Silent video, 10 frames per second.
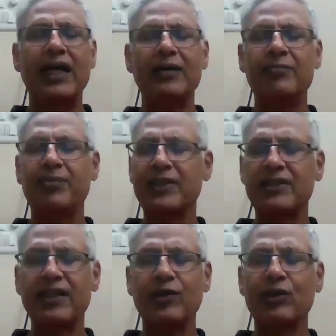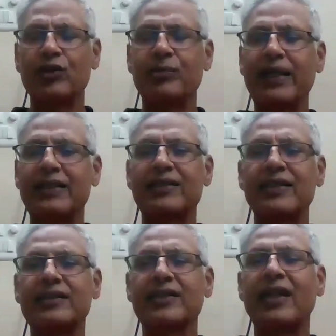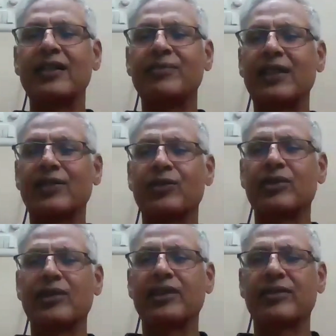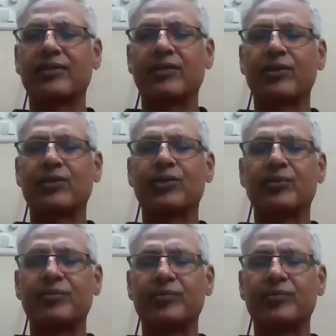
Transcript: I personally also manage things in that manner also.